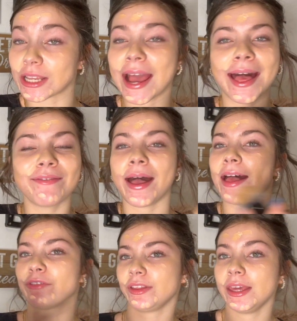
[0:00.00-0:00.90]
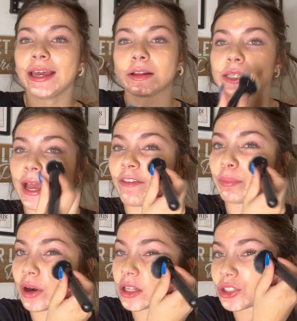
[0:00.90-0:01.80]
I have everything else. I have
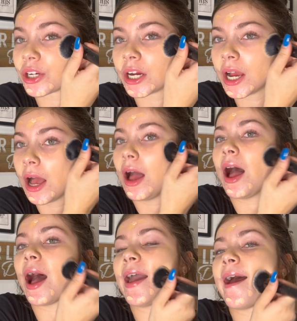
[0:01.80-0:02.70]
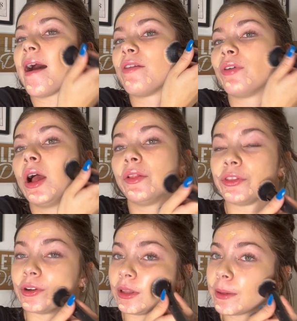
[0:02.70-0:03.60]
bronzer, I have
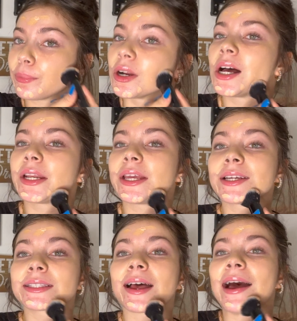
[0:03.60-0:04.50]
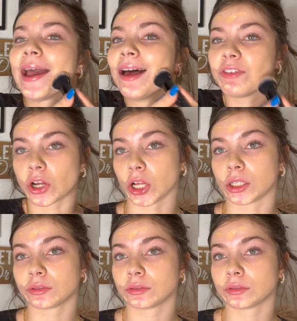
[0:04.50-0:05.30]
their lip products, I have it all.